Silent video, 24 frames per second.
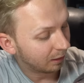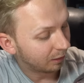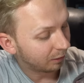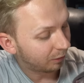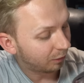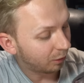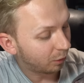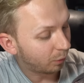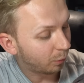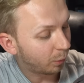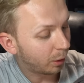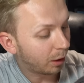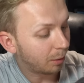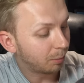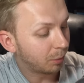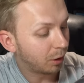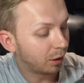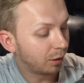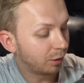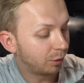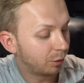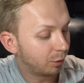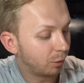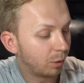So what I'm
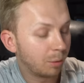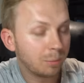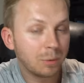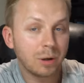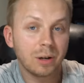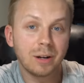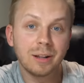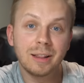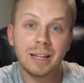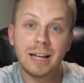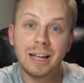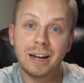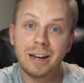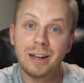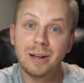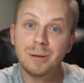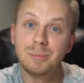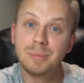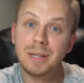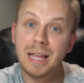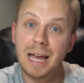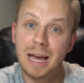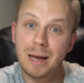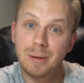gonna do, I'm gonna let
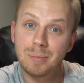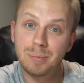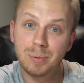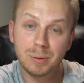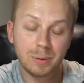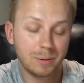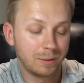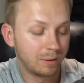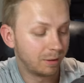him nap,